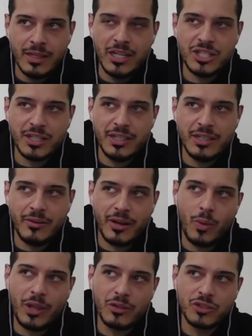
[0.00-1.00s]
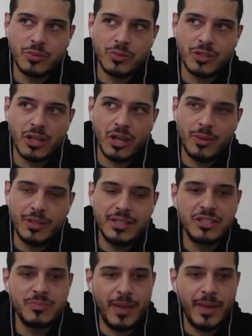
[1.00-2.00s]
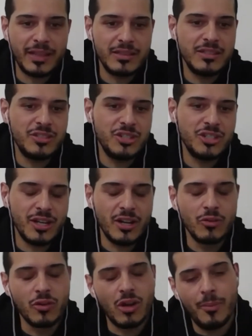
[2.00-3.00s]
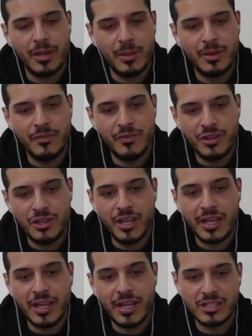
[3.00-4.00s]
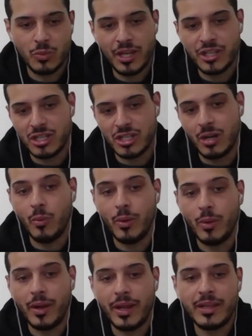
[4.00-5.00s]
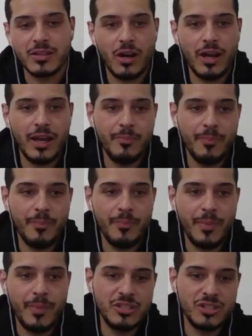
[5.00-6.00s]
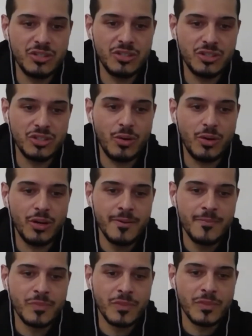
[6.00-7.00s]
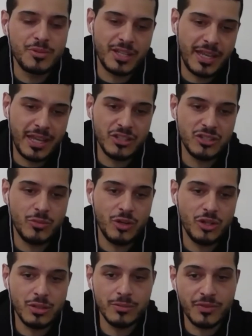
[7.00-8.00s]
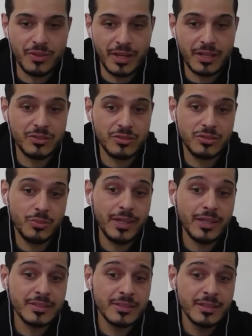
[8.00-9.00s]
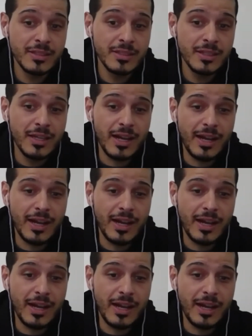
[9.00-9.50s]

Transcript: initially, around a week or 2 ago, we did make the decision. And look, I'm in a bit of a unique situation, I'm aware. So I have made the decision to, I'm going to cancel my jobs for the next 2 weeks.